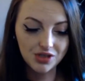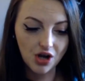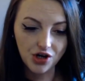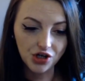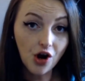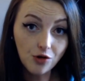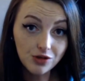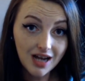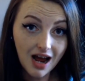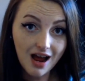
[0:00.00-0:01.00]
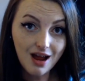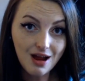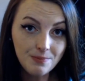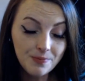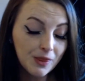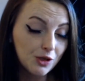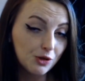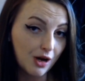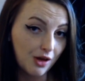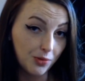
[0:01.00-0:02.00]
on your own time
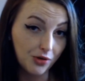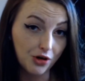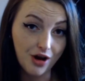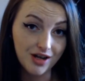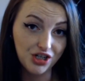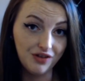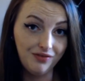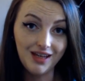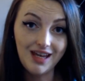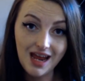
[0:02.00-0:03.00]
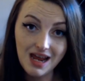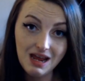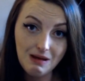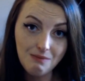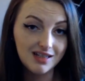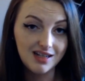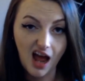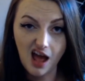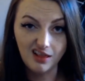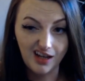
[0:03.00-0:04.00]
throughout the progression of the game. It's
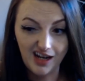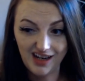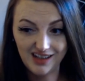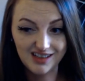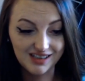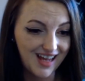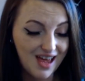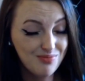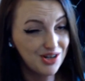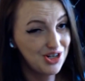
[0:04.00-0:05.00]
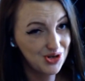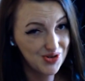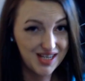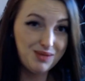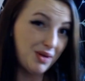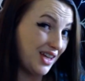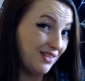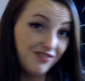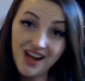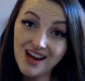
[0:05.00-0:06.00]
not like it puts you in this big
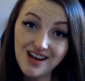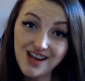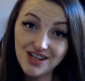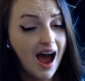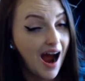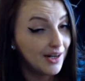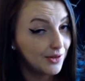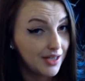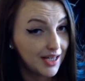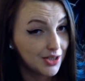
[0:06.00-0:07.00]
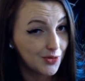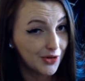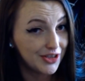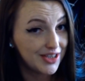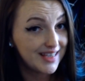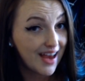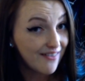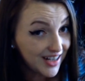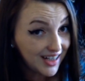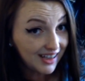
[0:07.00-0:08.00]
advantage. I don't think it's worth
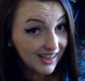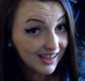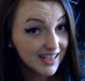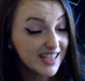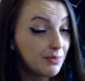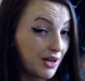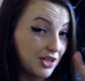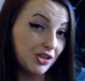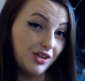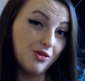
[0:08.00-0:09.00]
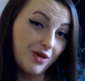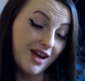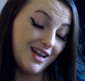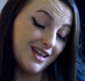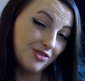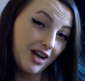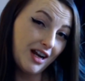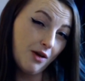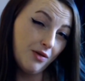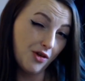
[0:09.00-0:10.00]
$70, especially the way it is right
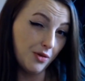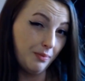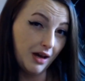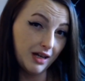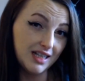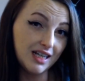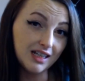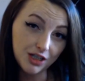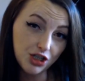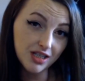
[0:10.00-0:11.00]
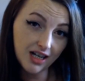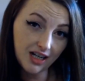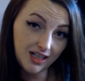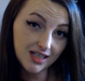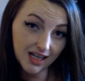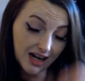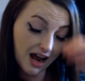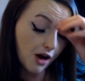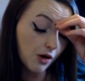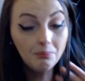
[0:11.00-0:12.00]
now with all the bugs and glitches that it needs to get
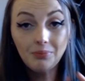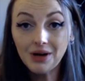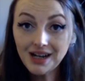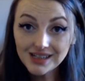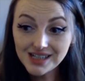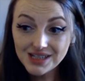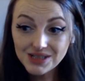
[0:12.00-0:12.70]
out. But